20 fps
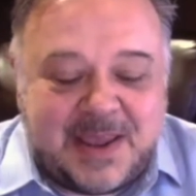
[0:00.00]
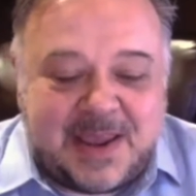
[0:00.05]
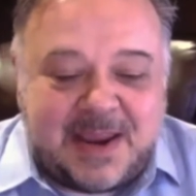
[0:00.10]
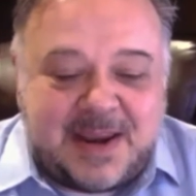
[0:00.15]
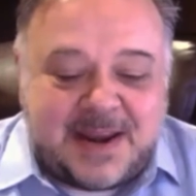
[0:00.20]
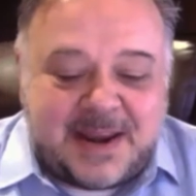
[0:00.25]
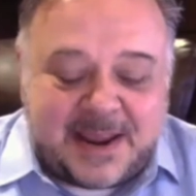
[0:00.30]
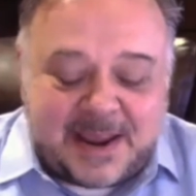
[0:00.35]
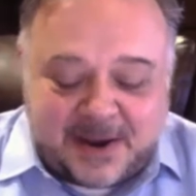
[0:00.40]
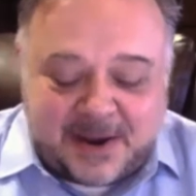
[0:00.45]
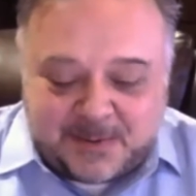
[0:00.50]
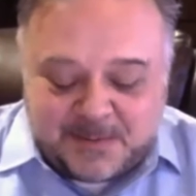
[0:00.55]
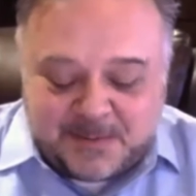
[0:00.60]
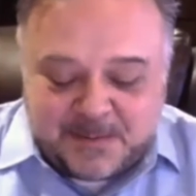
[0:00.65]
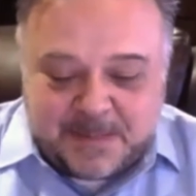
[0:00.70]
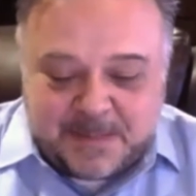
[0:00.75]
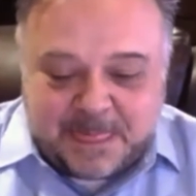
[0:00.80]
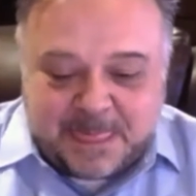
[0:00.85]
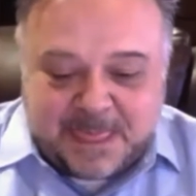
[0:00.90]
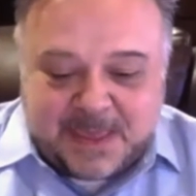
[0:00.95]
Now,
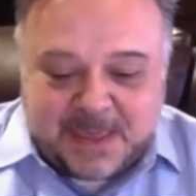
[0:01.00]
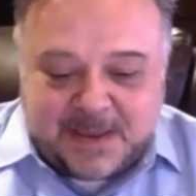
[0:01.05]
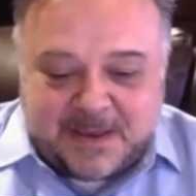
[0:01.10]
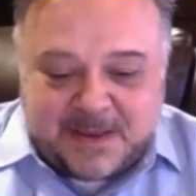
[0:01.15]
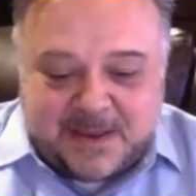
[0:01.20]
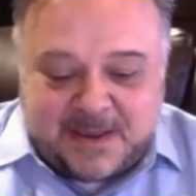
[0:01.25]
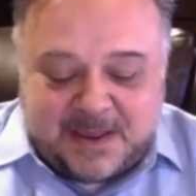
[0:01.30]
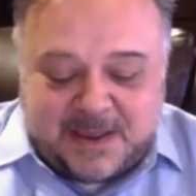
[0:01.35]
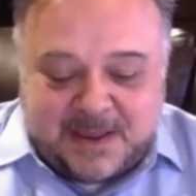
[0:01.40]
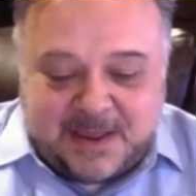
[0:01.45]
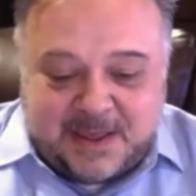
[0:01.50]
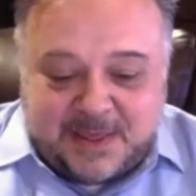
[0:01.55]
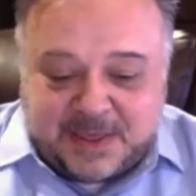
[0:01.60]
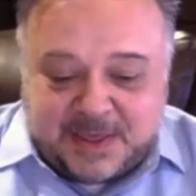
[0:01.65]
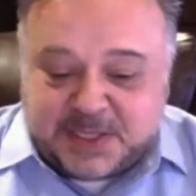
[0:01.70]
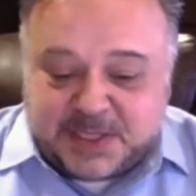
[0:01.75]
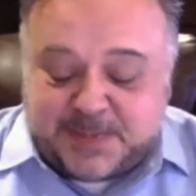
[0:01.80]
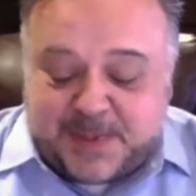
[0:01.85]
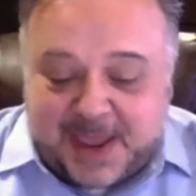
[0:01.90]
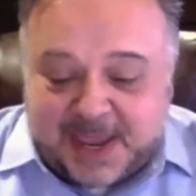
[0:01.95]

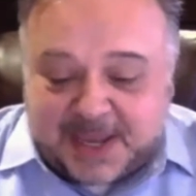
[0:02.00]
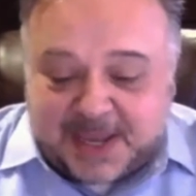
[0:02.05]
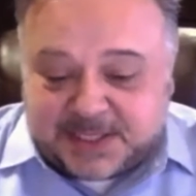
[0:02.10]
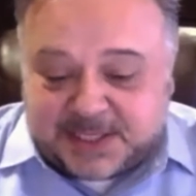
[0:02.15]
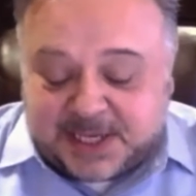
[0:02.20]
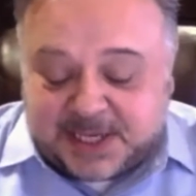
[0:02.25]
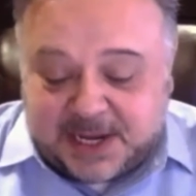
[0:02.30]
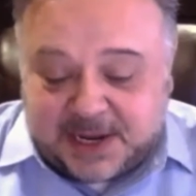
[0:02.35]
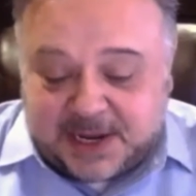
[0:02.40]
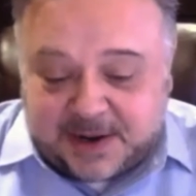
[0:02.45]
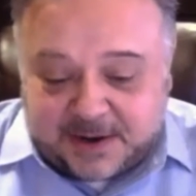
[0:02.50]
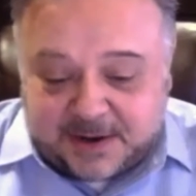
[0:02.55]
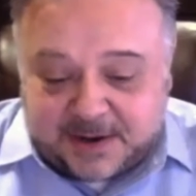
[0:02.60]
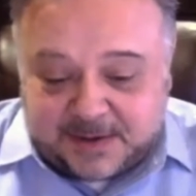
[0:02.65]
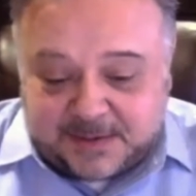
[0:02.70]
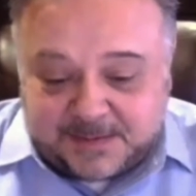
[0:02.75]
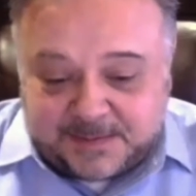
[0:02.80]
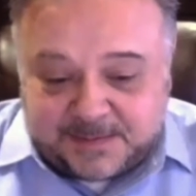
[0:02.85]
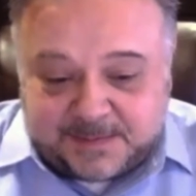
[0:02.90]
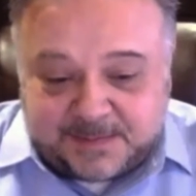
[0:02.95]
this past year,